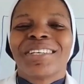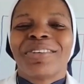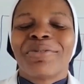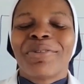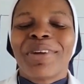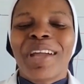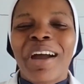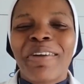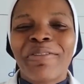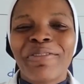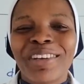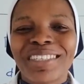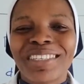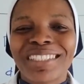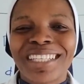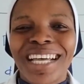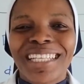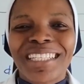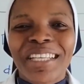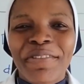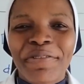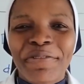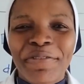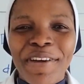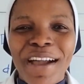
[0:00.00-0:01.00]
We have looked
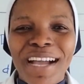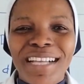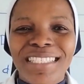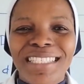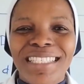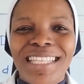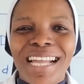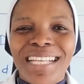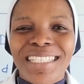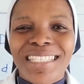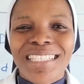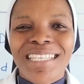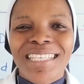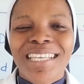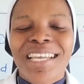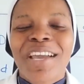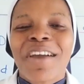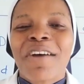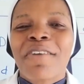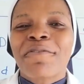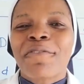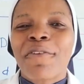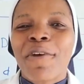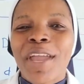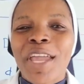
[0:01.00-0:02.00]
at the fact that
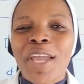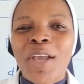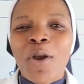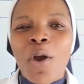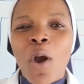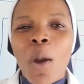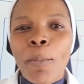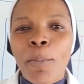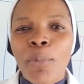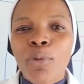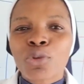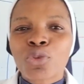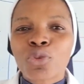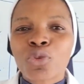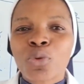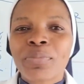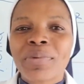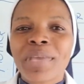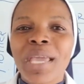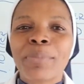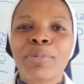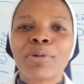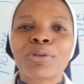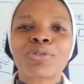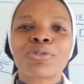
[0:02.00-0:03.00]
for a couple to
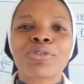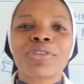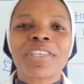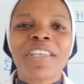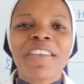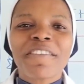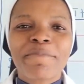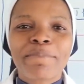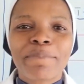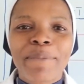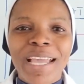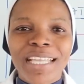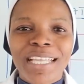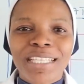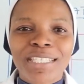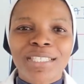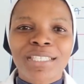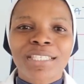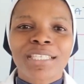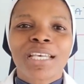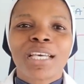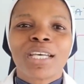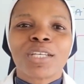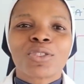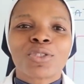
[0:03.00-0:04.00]
be able to give
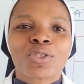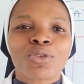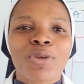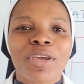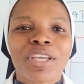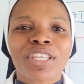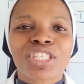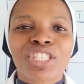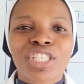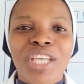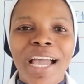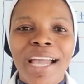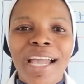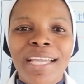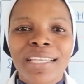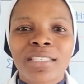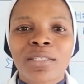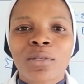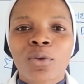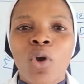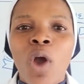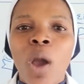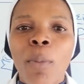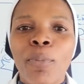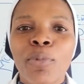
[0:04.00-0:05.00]
birth to a child,
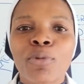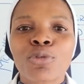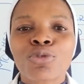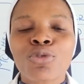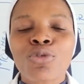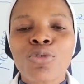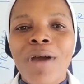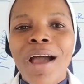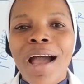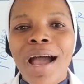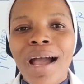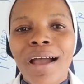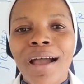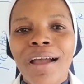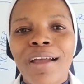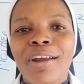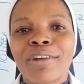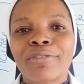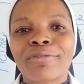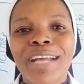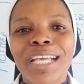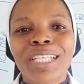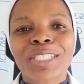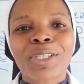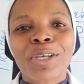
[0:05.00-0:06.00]
couples who are
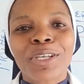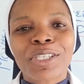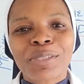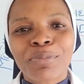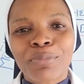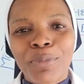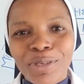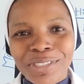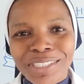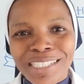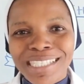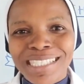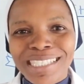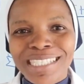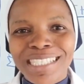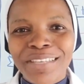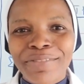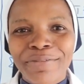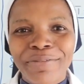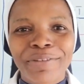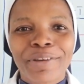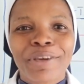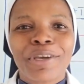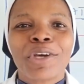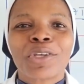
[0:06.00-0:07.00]
resource
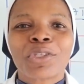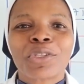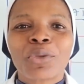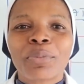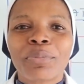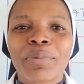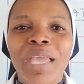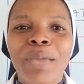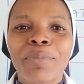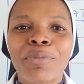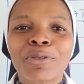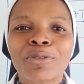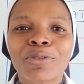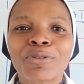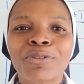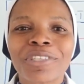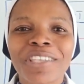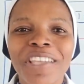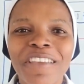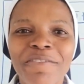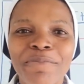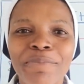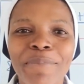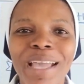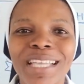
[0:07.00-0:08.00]
positive, to be able to
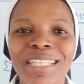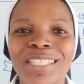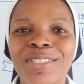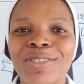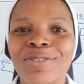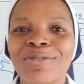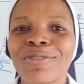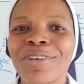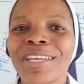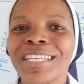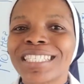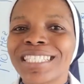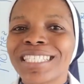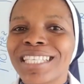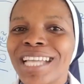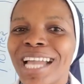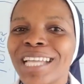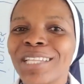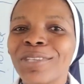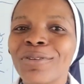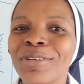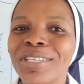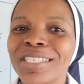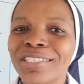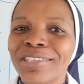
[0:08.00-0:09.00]
give birth to a
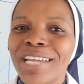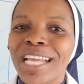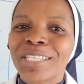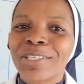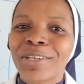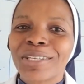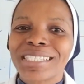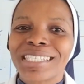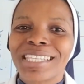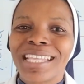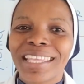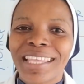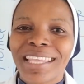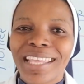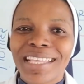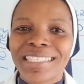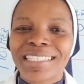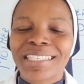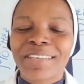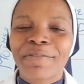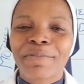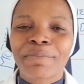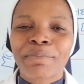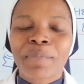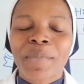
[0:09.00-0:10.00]
child who is resource
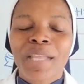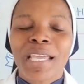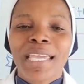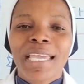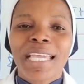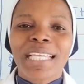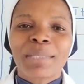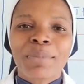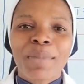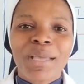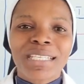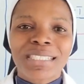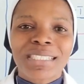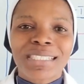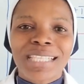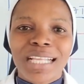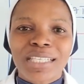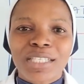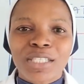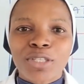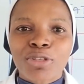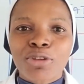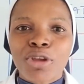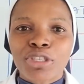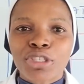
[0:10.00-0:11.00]
negative, it means that
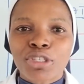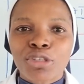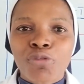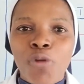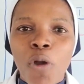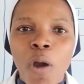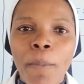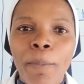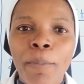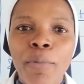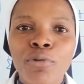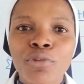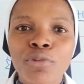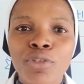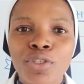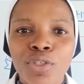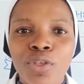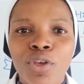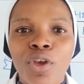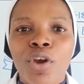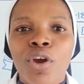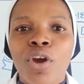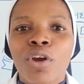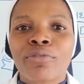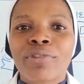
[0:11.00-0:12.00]
such couples'
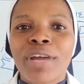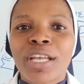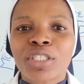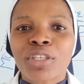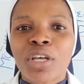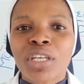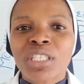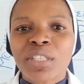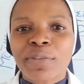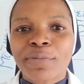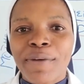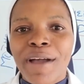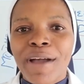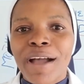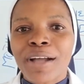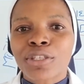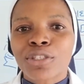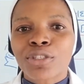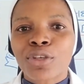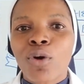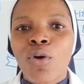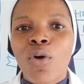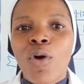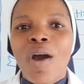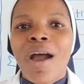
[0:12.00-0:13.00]
resource
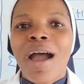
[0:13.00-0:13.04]
factor